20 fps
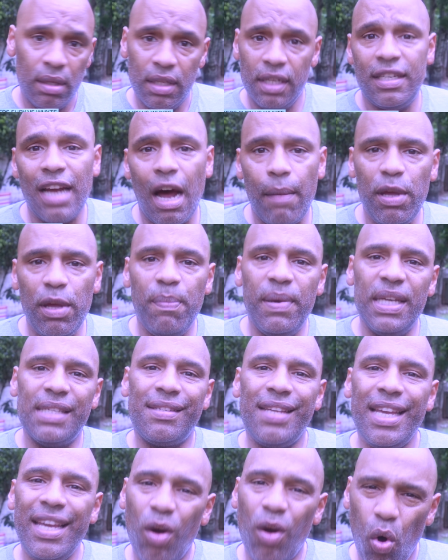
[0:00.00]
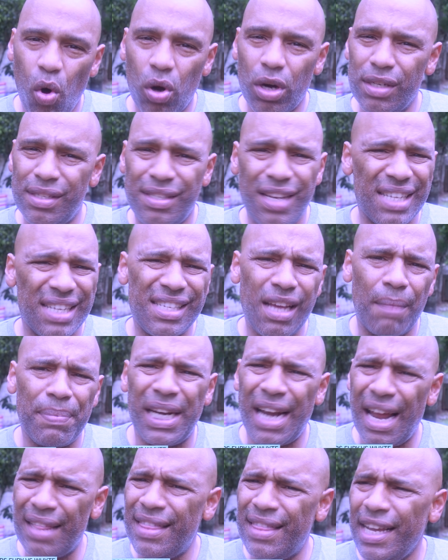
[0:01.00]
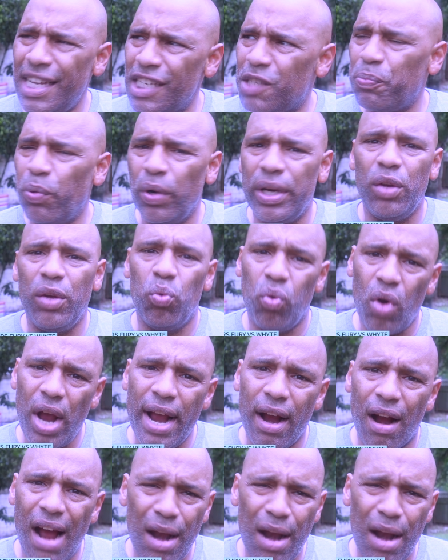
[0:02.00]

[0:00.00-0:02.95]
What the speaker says: the WBC orders does something I think is pretty rare.